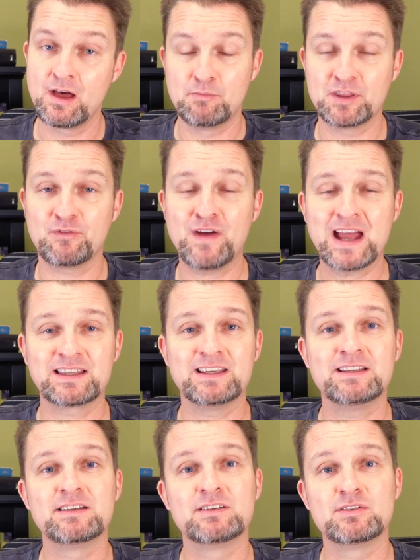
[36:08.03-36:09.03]
but the fact
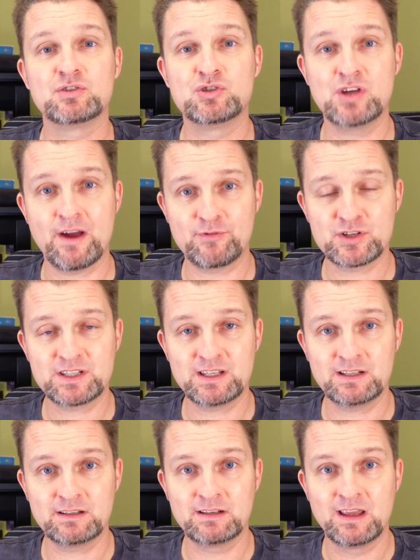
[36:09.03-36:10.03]
that
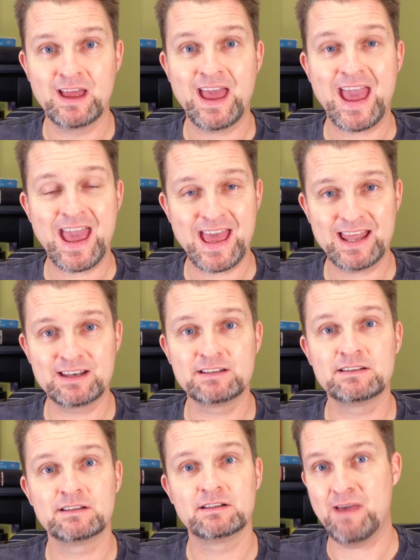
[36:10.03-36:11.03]
Jefferson
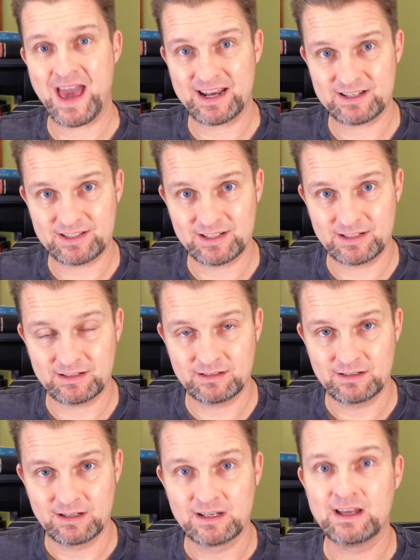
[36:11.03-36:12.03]
and Madison